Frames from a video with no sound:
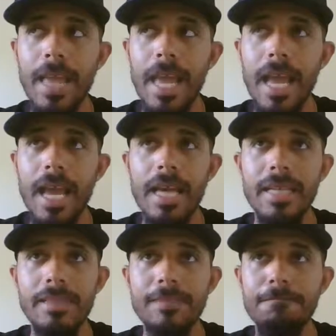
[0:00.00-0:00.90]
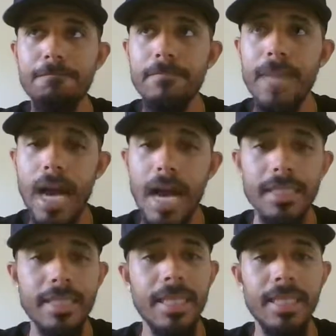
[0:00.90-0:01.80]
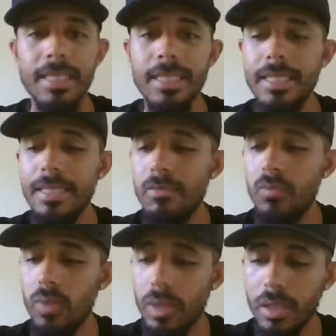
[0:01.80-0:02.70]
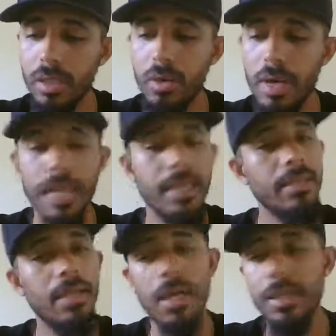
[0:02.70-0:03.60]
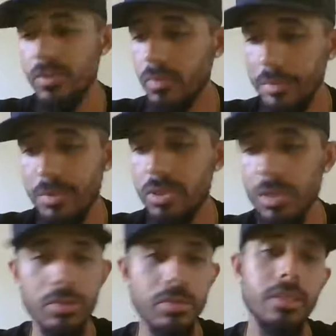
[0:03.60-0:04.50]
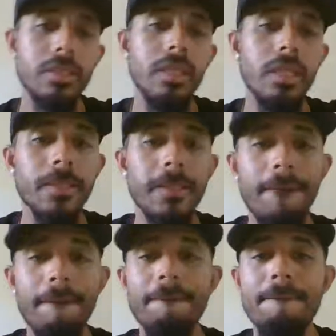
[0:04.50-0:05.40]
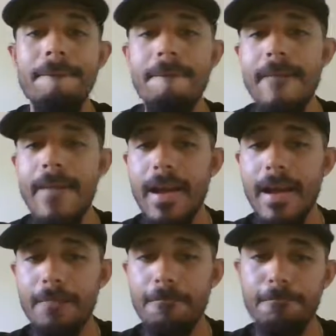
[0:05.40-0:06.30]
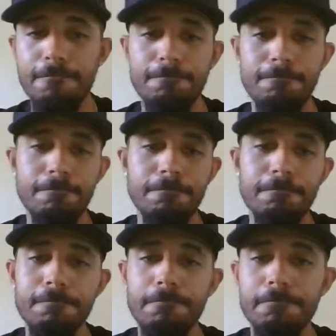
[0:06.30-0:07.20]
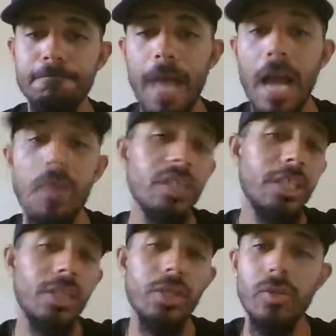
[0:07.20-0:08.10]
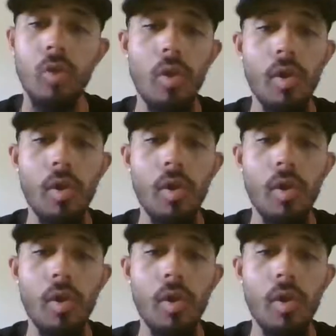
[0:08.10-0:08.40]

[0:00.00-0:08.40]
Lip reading: And I think that we're going to go ahead and sweep the Chargers this year. I really do.